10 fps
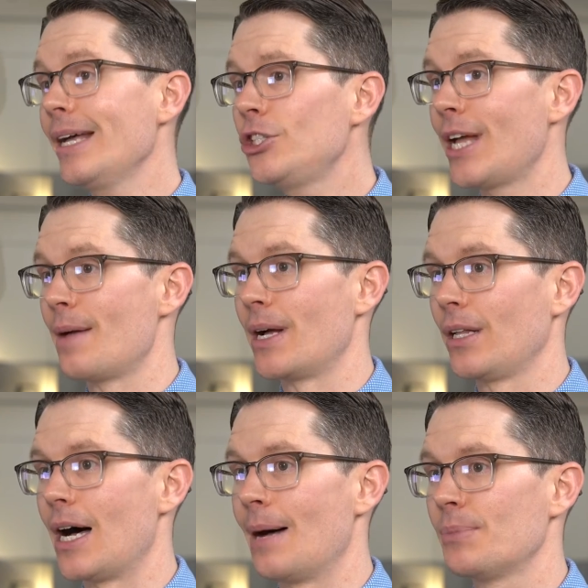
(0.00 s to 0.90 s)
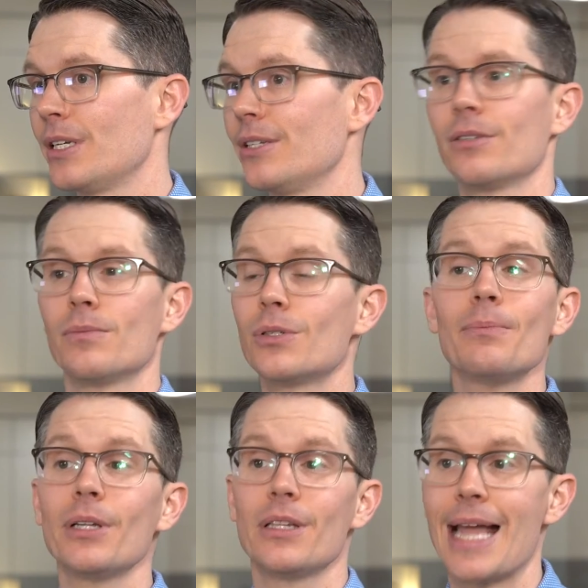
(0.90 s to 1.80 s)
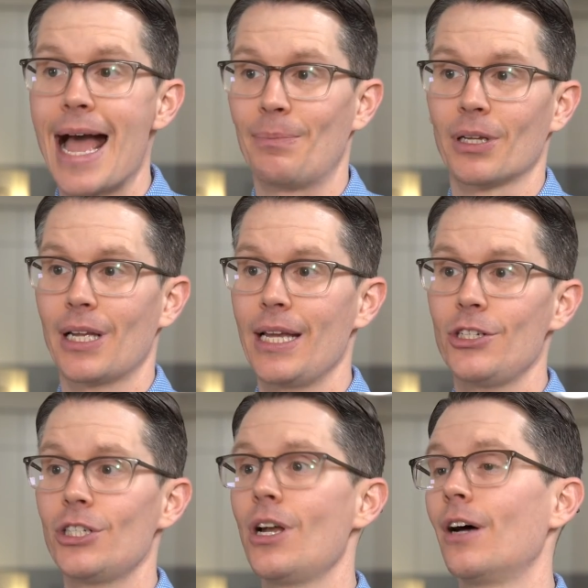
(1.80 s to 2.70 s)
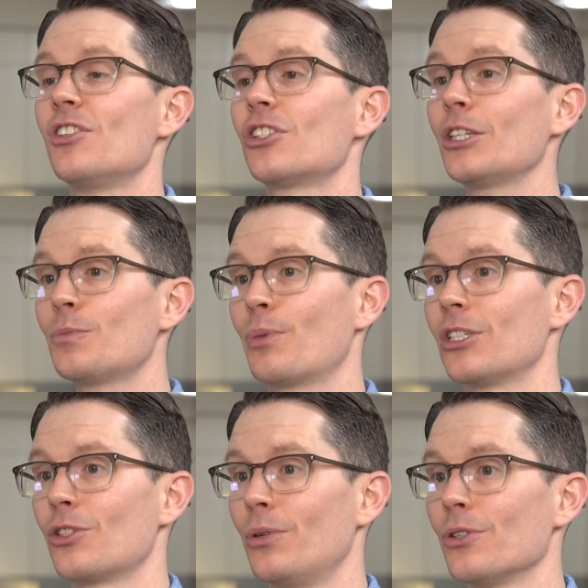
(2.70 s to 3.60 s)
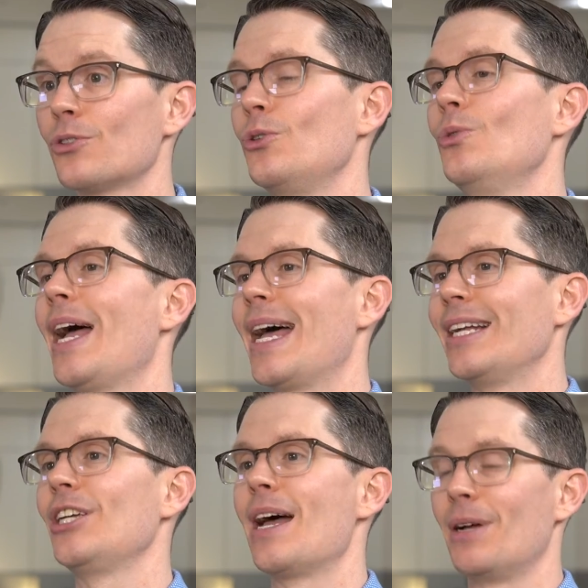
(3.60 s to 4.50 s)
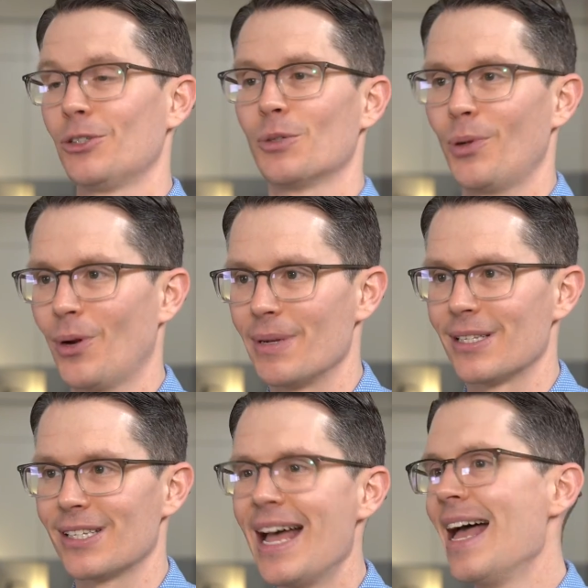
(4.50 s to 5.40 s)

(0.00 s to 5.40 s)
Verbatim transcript: Edge MLOps is simply the application of such principles to Edge M L deployments.